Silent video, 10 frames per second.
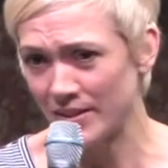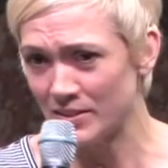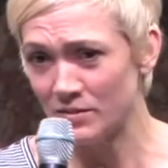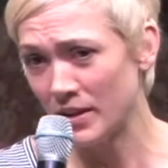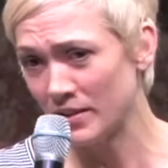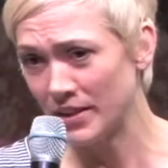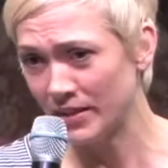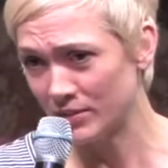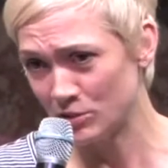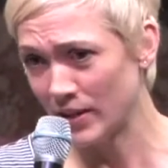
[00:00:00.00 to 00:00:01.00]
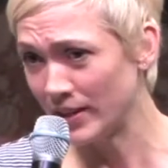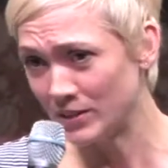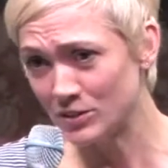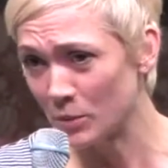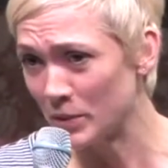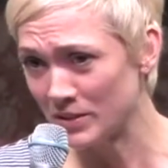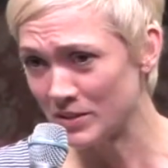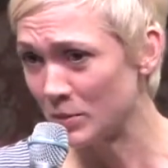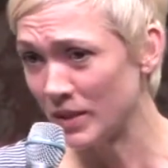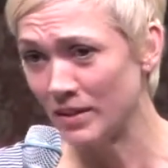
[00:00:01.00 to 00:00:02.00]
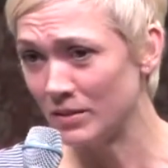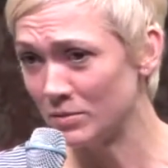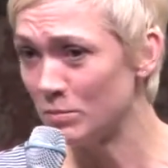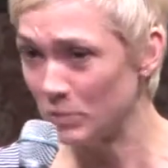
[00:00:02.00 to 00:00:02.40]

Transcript: and it's a very strange topic to be